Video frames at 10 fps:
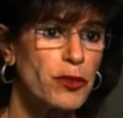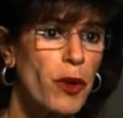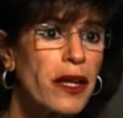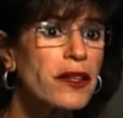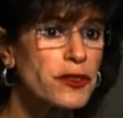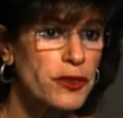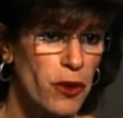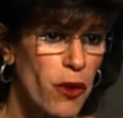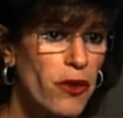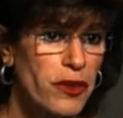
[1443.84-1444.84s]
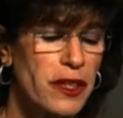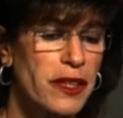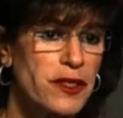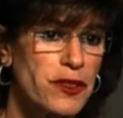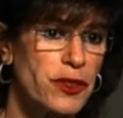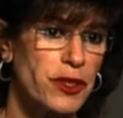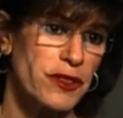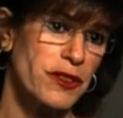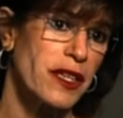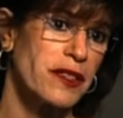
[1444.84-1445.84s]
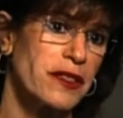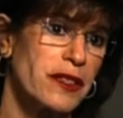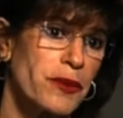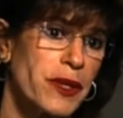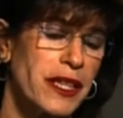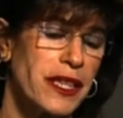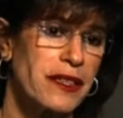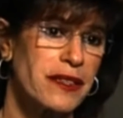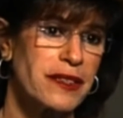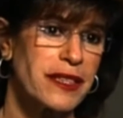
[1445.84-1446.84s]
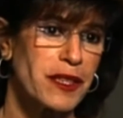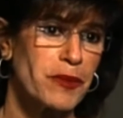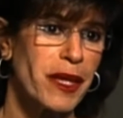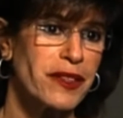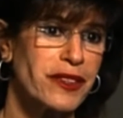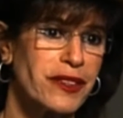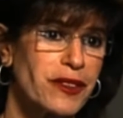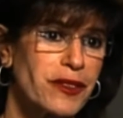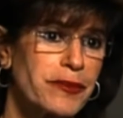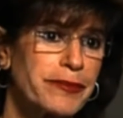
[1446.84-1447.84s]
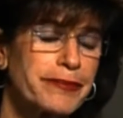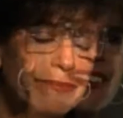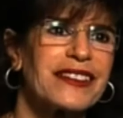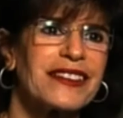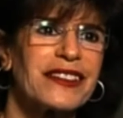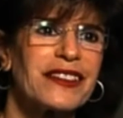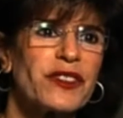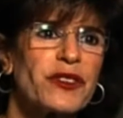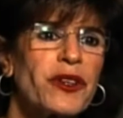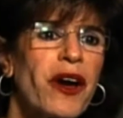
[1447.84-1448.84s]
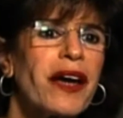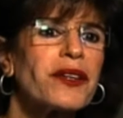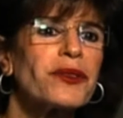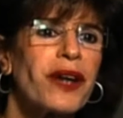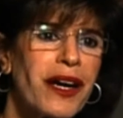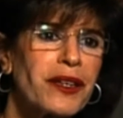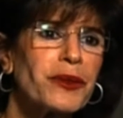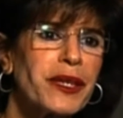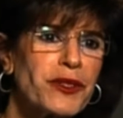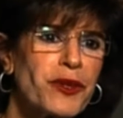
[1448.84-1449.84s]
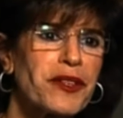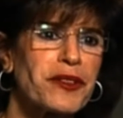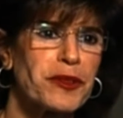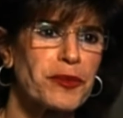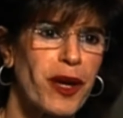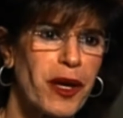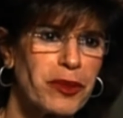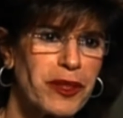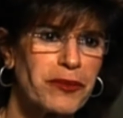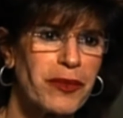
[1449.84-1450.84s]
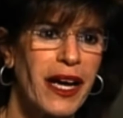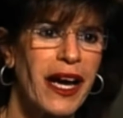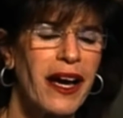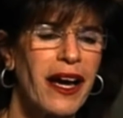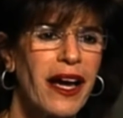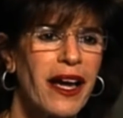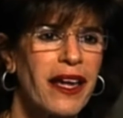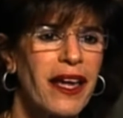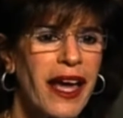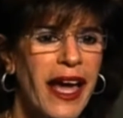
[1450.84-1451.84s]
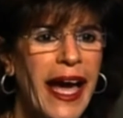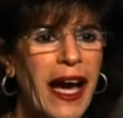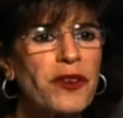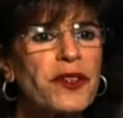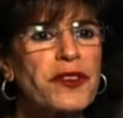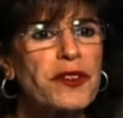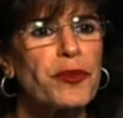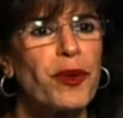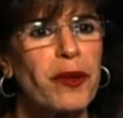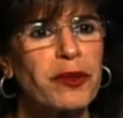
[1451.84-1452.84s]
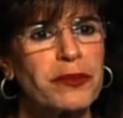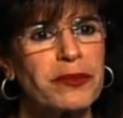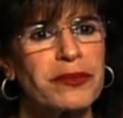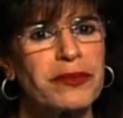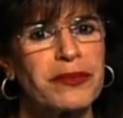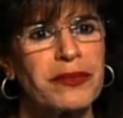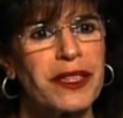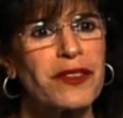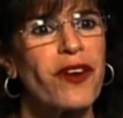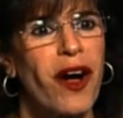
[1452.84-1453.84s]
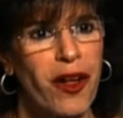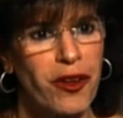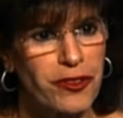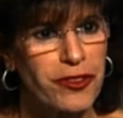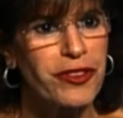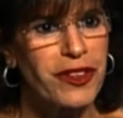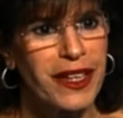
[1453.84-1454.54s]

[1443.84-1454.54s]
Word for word: well as for all the kinds of goods that, that we need on a daily basis. So how do, how do we address this problem? How, does this problem evolve?